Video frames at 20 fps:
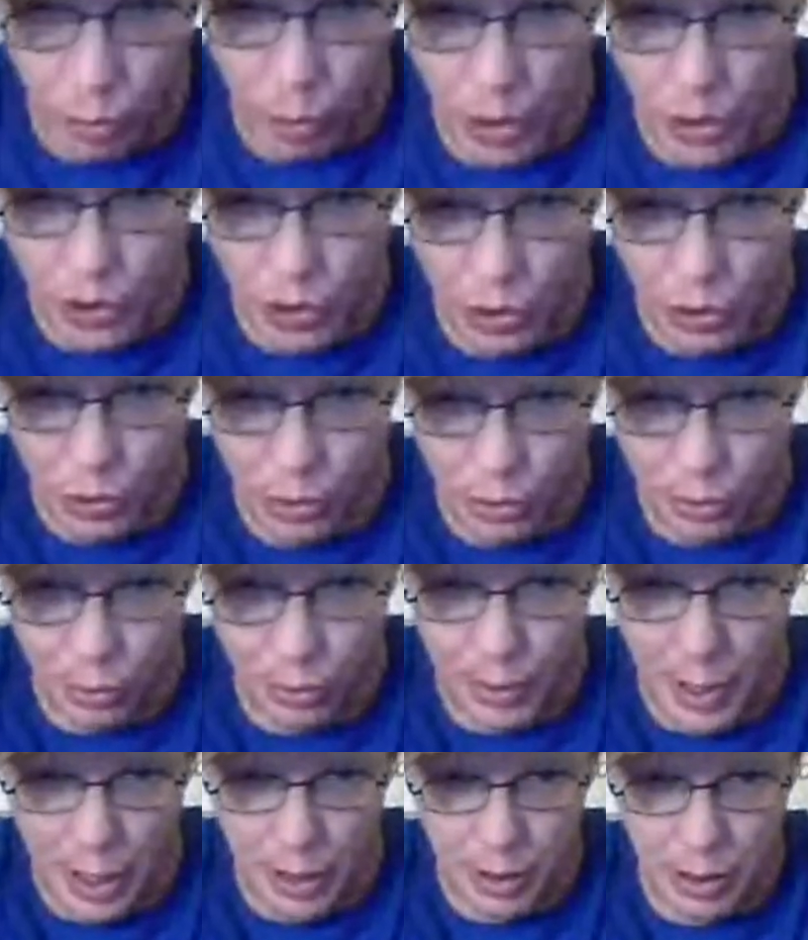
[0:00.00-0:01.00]
it wasn't true
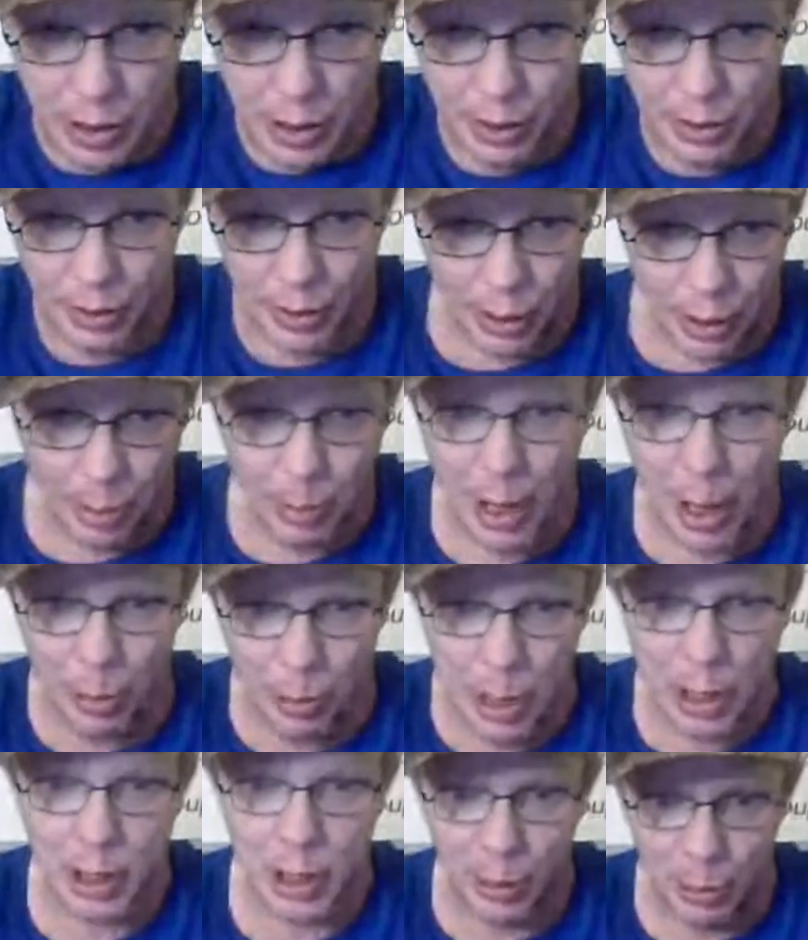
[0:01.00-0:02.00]
then either about
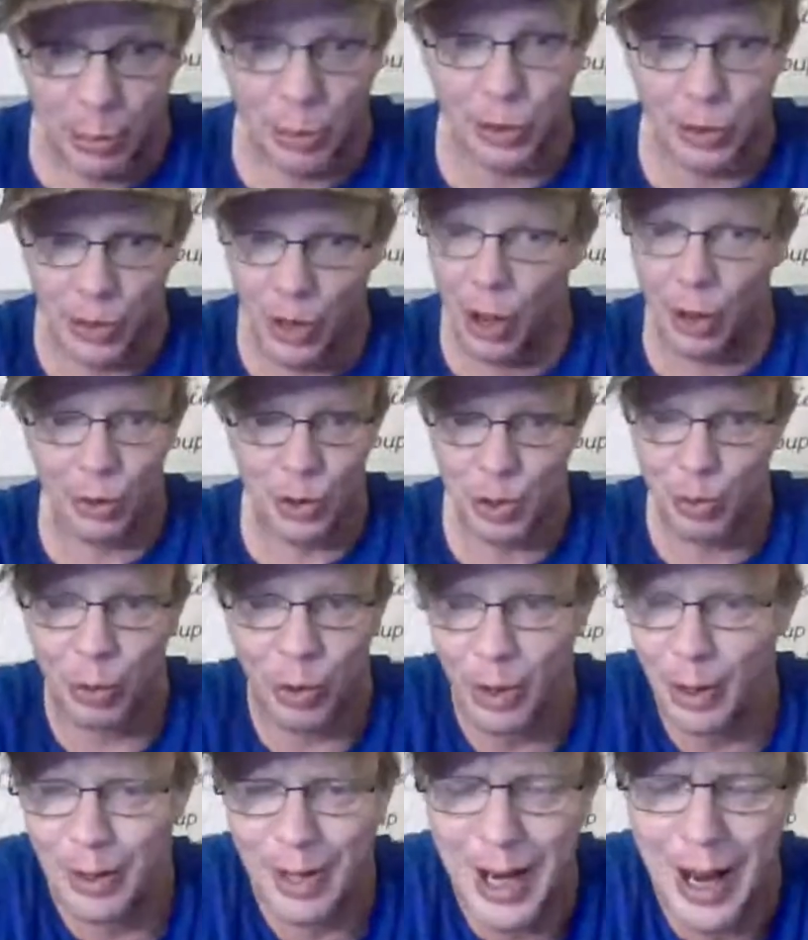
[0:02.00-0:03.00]
making $1 million
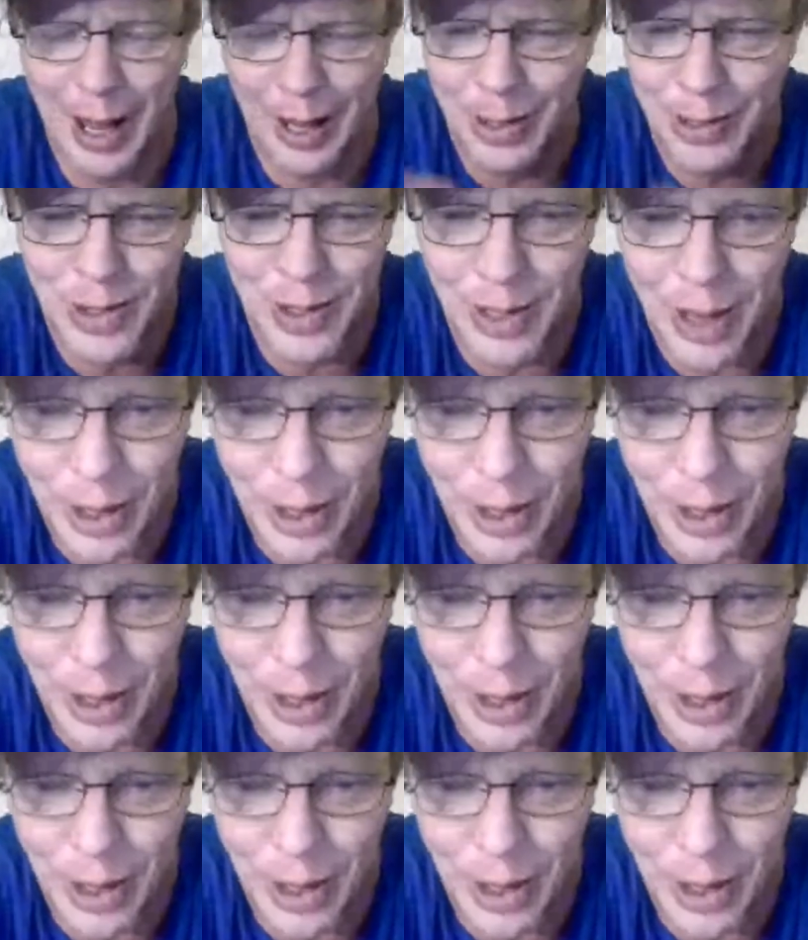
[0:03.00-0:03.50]
more. Yeah, it's